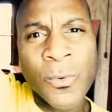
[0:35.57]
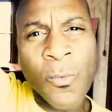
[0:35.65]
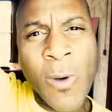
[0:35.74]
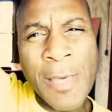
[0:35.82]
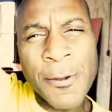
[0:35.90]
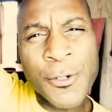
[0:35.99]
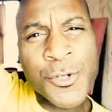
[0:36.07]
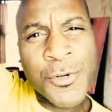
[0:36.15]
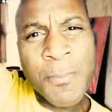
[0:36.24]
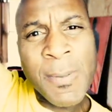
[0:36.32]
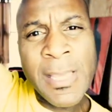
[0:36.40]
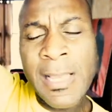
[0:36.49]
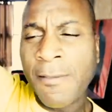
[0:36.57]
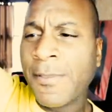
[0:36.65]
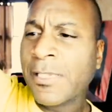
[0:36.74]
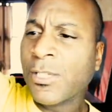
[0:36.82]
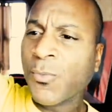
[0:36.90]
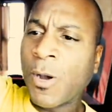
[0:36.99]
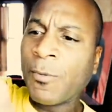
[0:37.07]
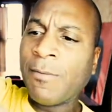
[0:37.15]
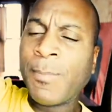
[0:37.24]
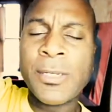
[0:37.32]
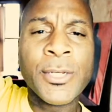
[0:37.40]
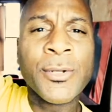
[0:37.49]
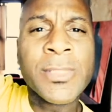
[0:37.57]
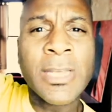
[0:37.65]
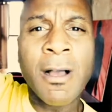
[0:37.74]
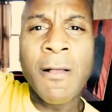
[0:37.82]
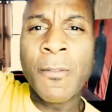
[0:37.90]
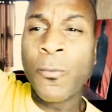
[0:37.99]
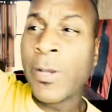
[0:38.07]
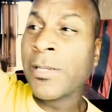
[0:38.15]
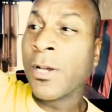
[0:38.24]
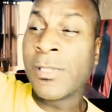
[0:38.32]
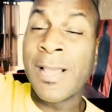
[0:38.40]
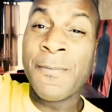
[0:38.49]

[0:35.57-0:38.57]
weather stripping, and this is what we've been using on the windows,